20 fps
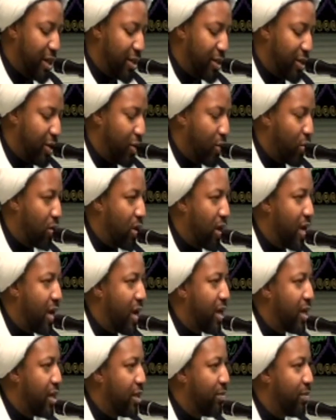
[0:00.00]
that the
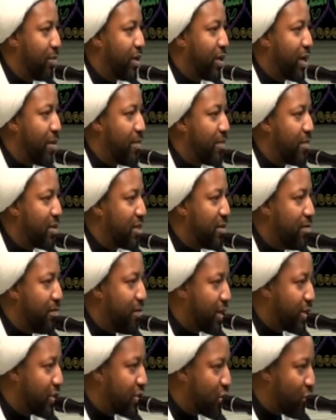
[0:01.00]
Quran
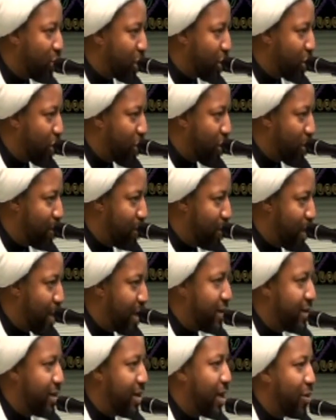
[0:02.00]
becomes mixed with your
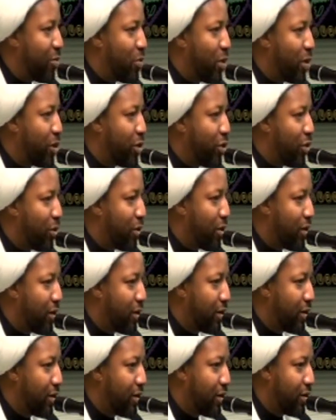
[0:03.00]
blood and with
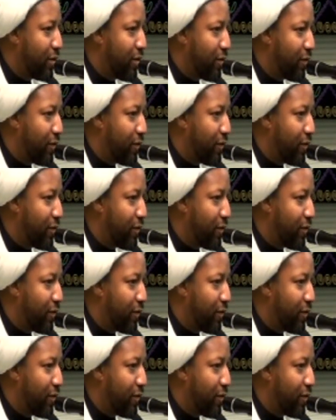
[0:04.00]
your